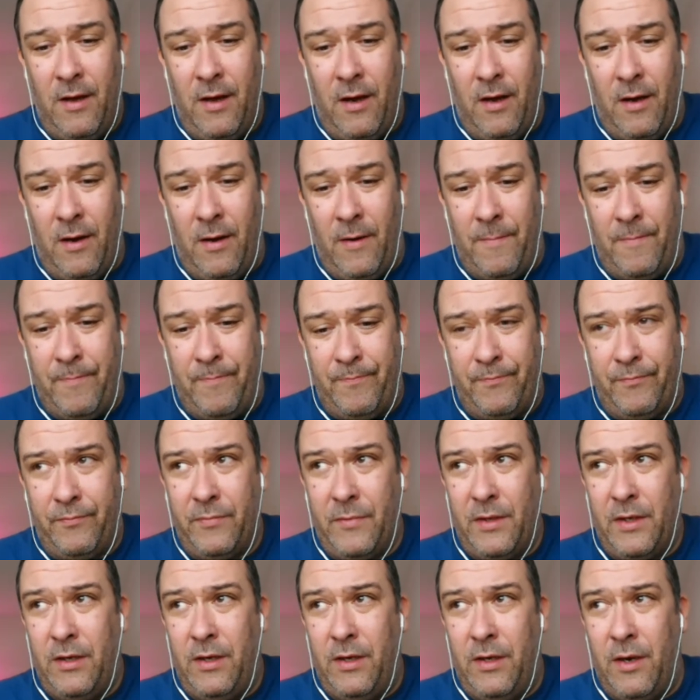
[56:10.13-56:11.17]

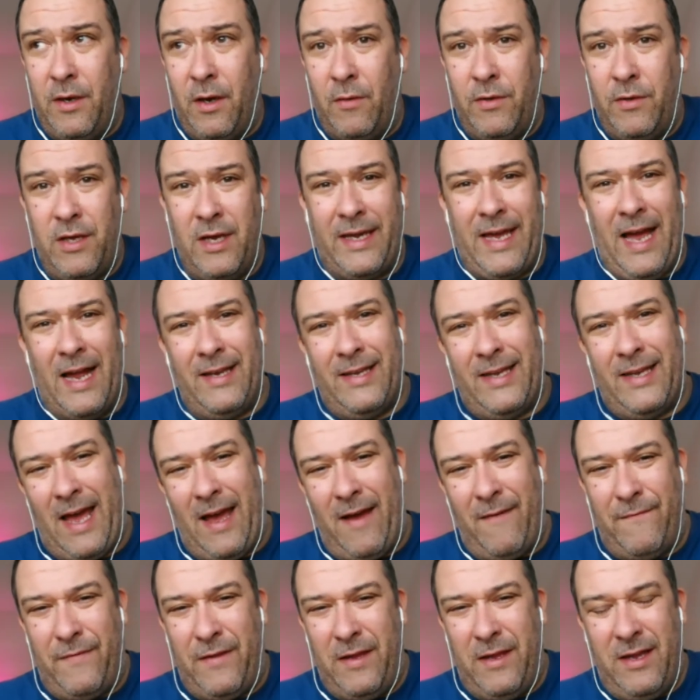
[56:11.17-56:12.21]
You can
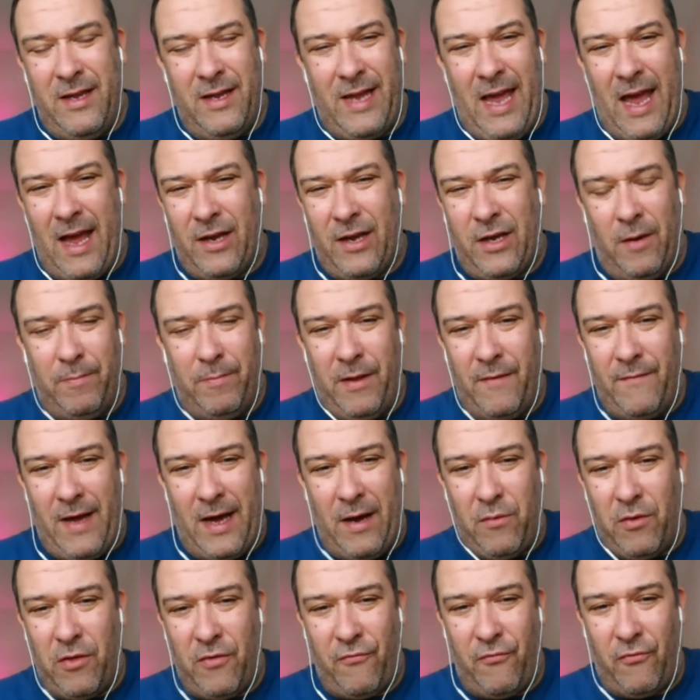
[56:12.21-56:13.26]
get you get a couple of
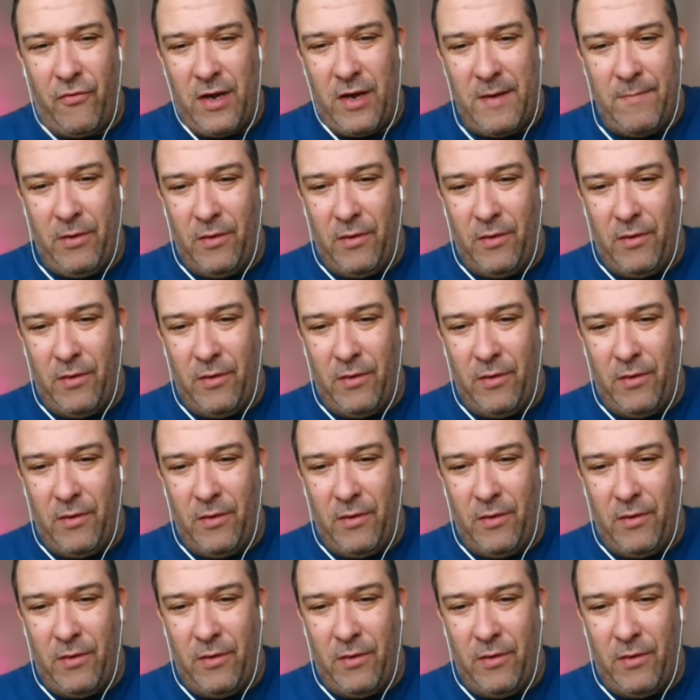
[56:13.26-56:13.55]
hours free,